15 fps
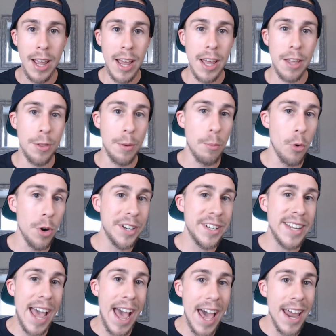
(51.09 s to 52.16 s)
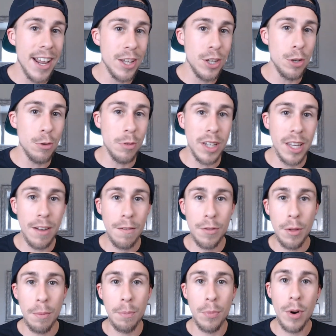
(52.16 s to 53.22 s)
And the more data you give the
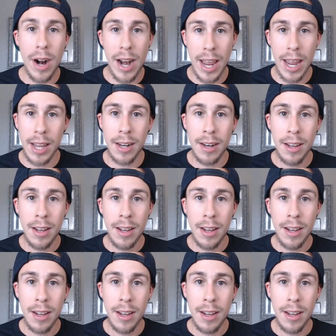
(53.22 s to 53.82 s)
brain,